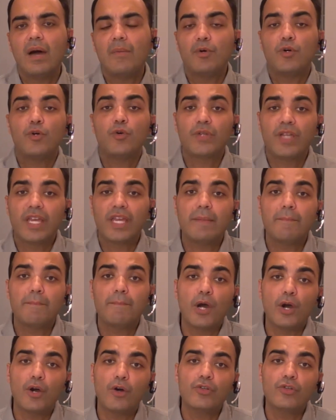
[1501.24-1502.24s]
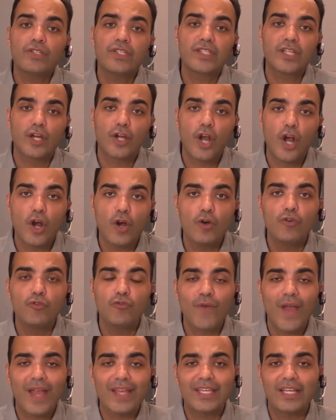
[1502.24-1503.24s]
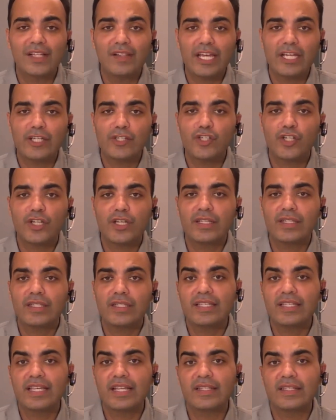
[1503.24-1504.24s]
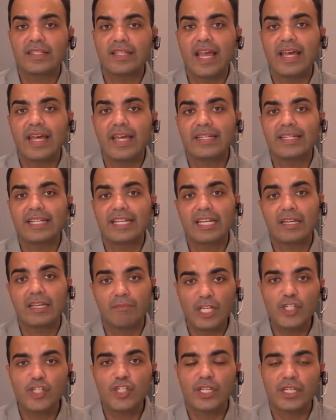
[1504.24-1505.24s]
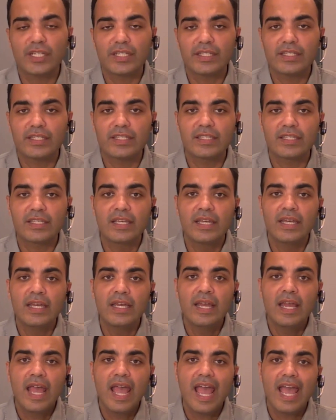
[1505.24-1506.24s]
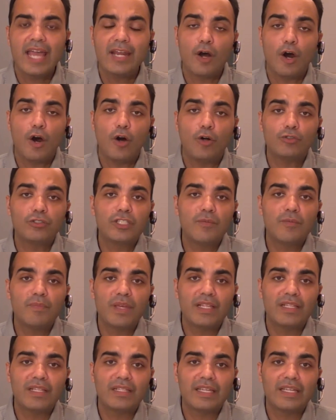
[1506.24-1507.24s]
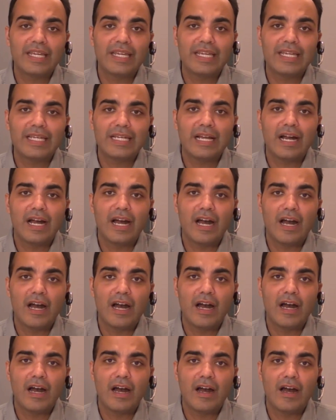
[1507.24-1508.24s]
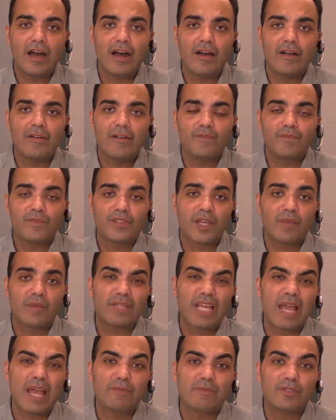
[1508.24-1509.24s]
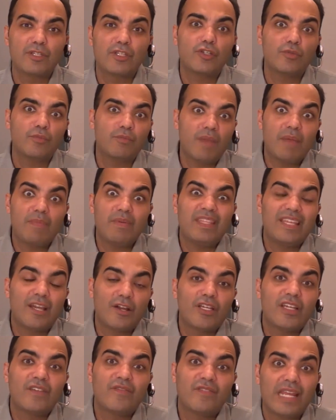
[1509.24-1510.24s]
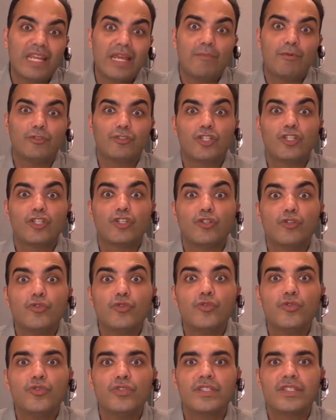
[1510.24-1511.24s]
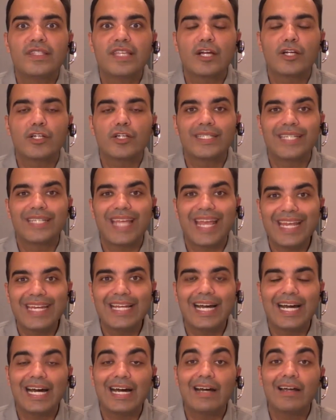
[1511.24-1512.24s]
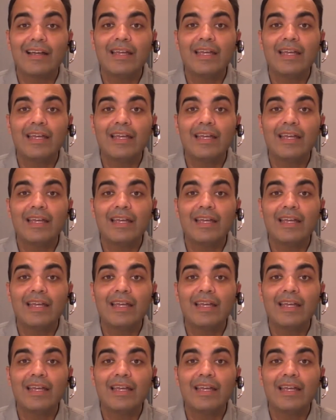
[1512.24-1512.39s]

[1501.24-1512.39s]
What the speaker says: who can impose their own regulations and commissions, and ultimately sometimes maybe they're even able to use their data